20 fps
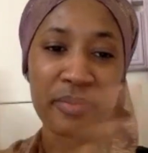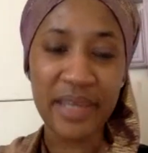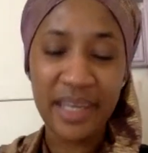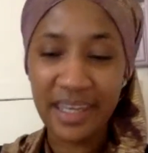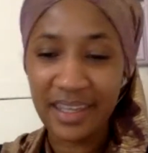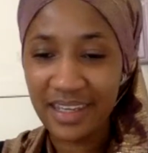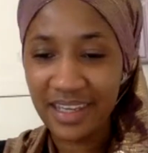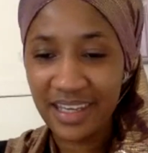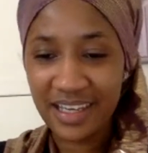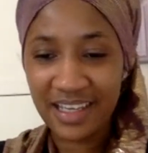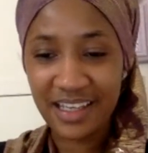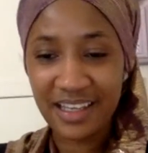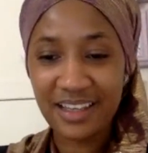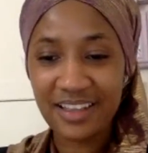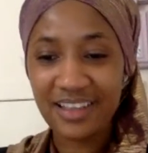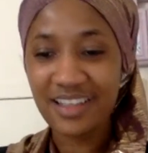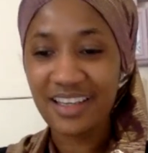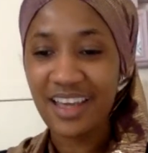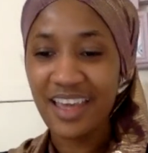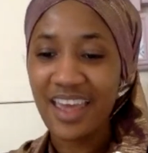media,
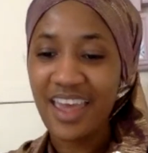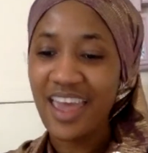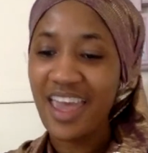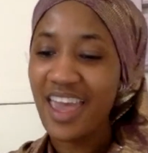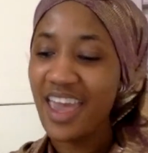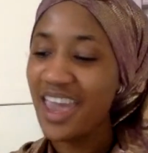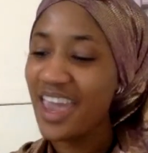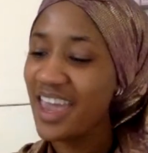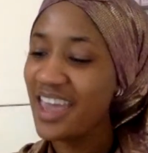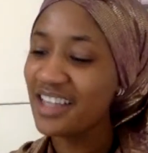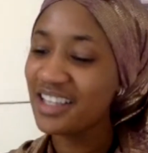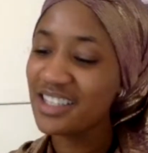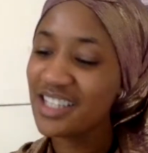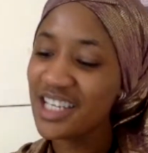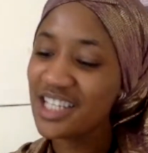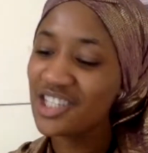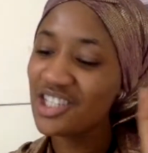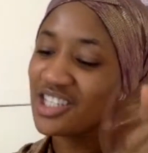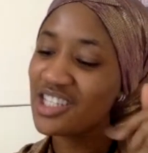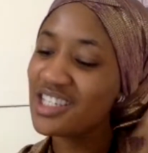and
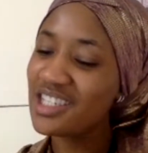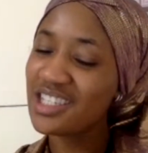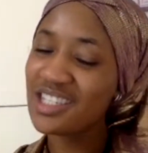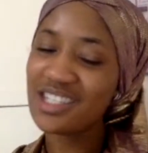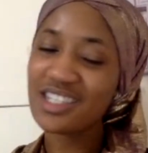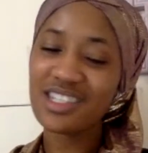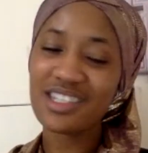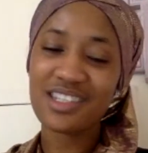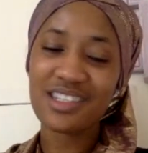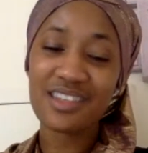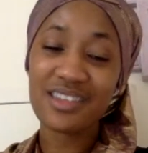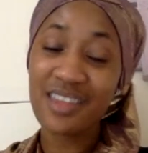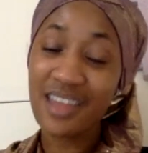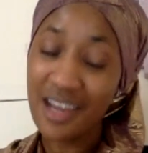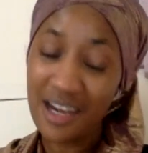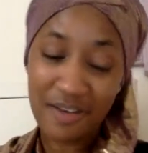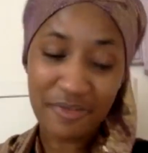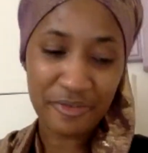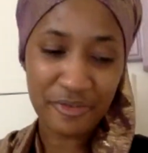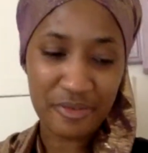they're just
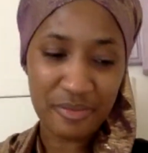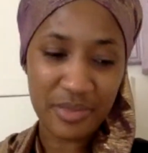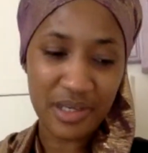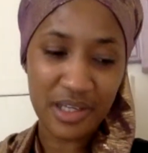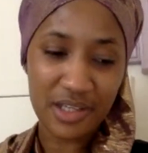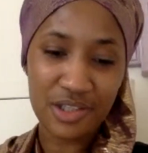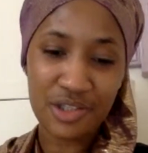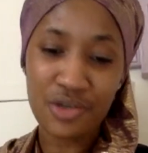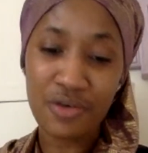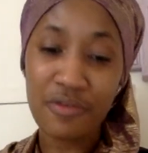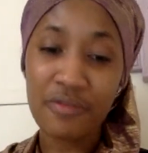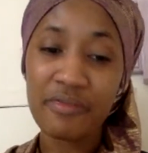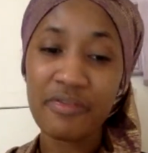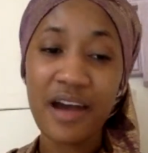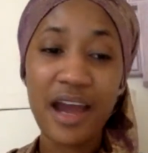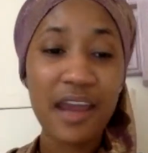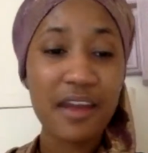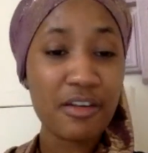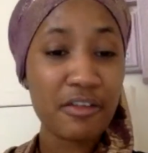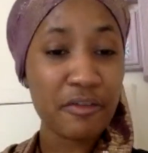there for me. So
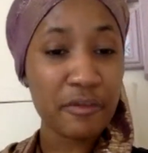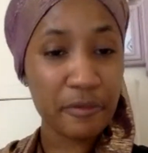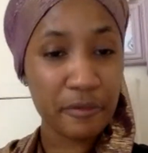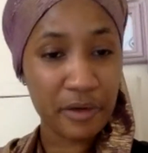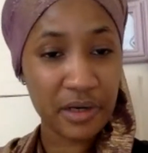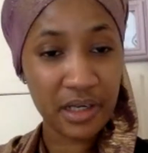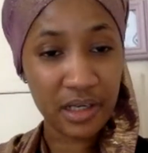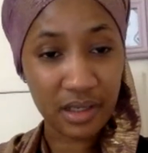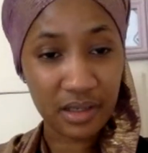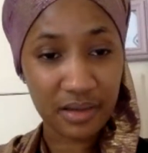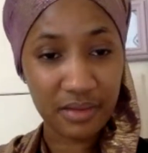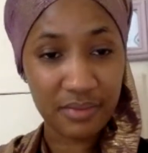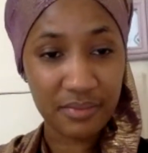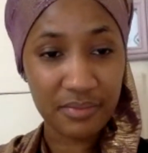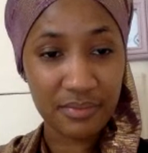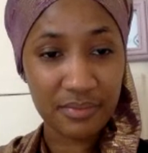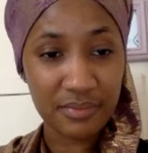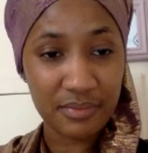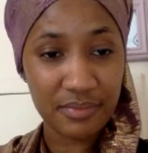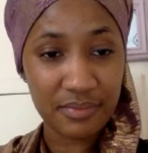find a friend
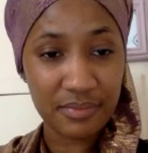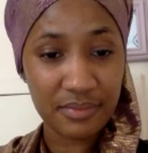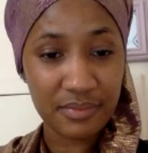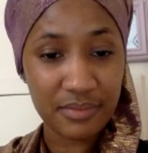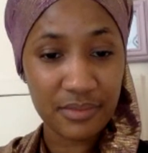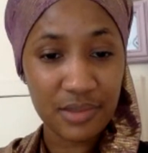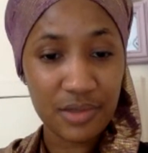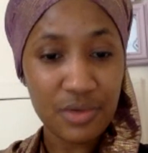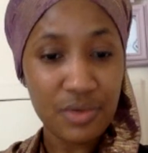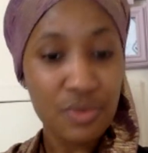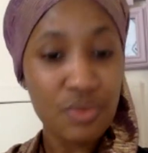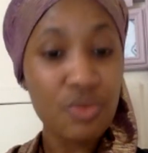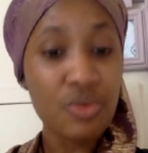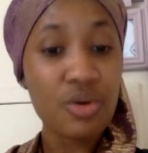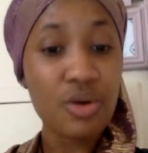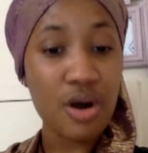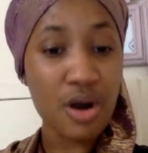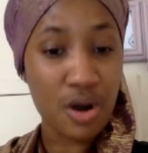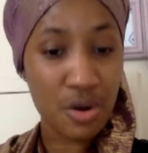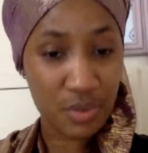who
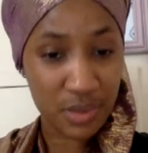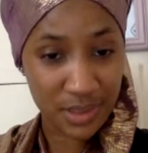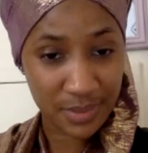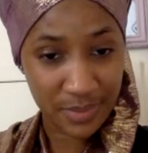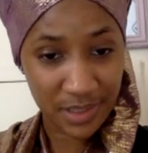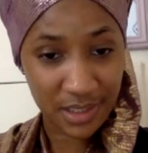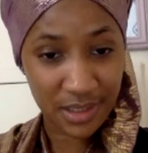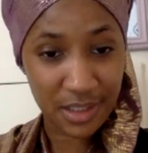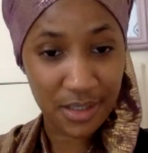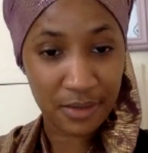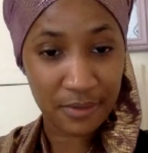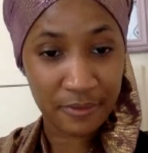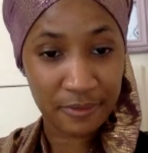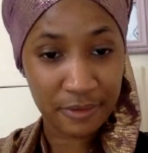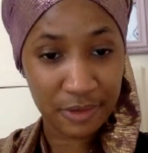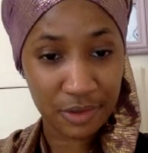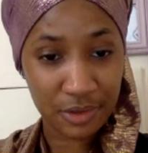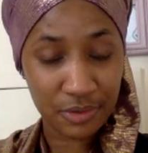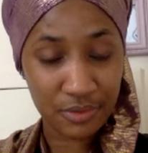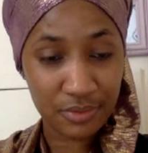will always be there for
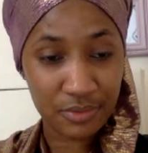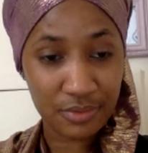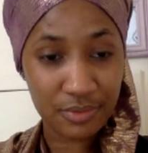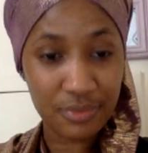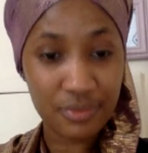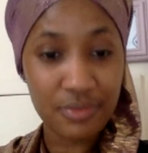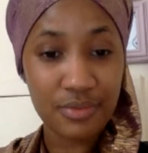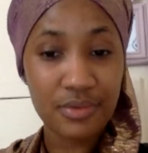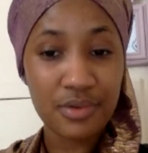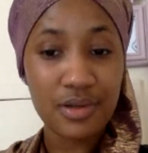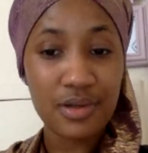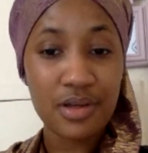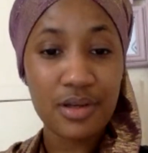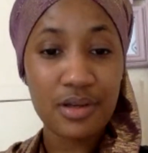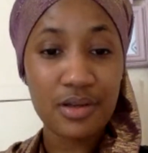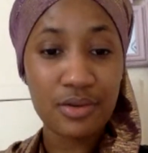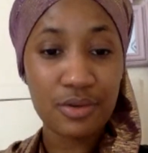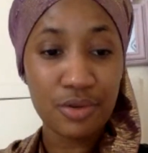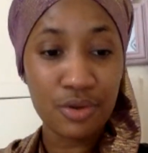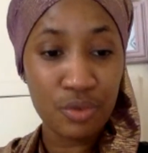you
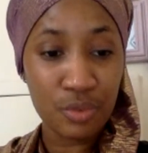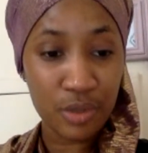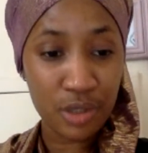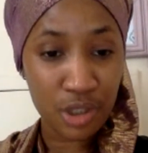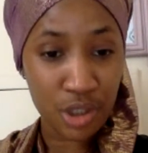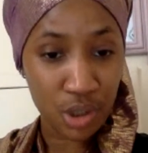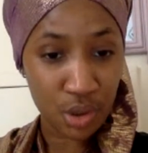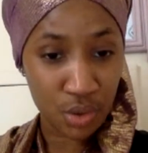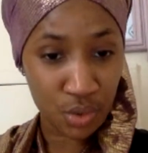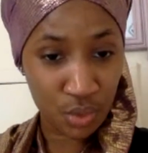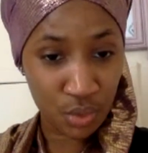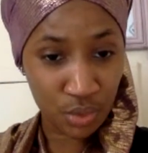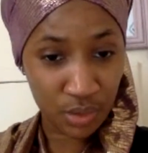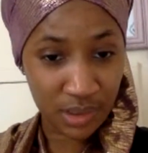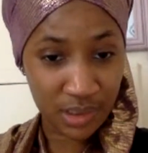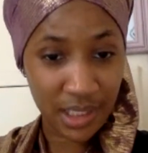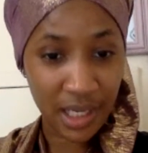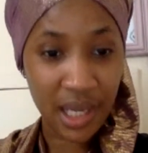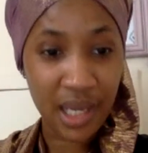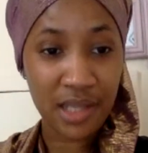during your
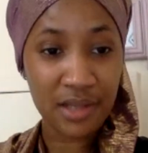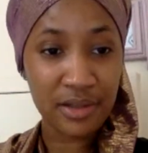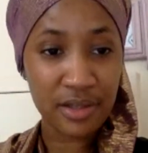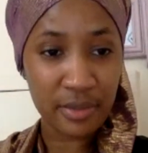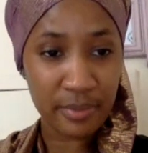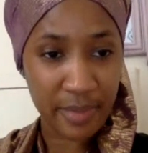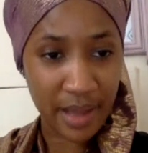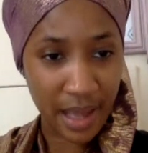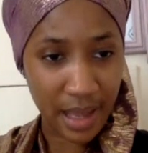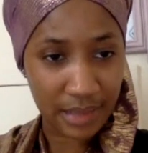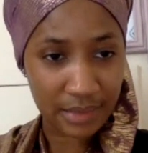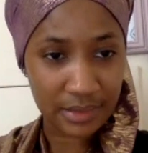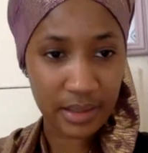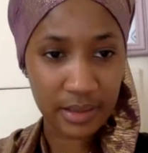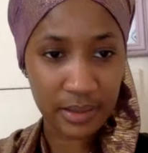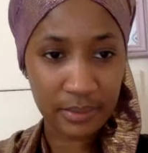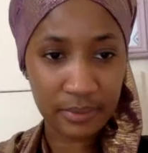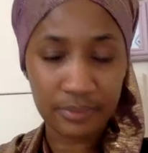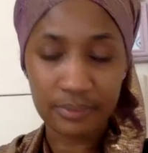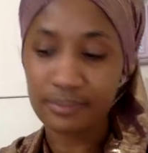good and your bad
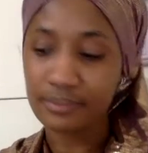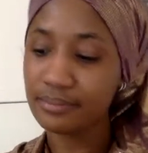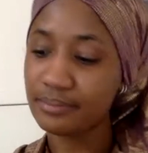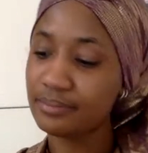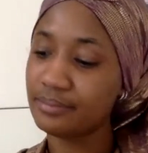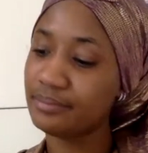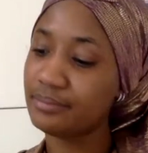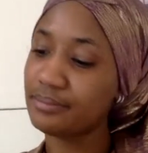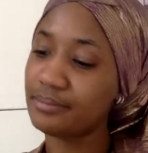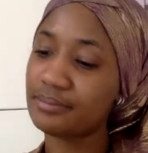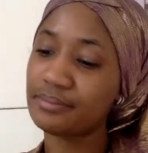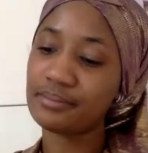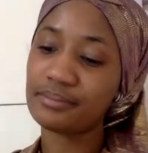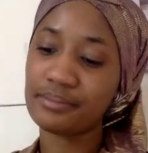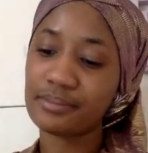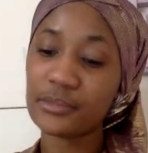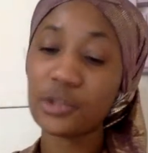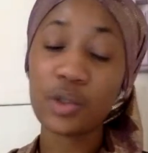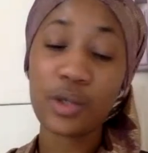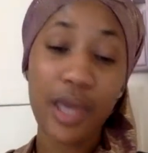time.
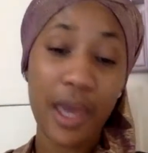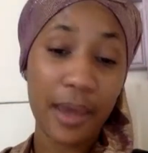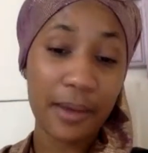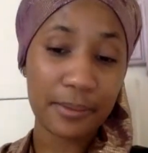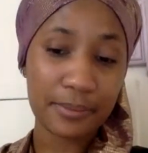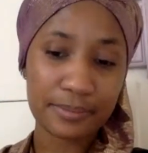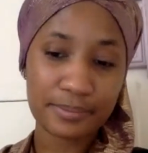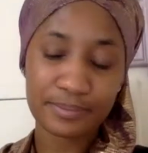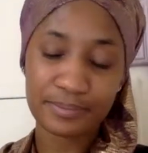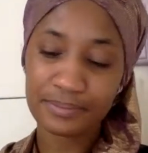Okay?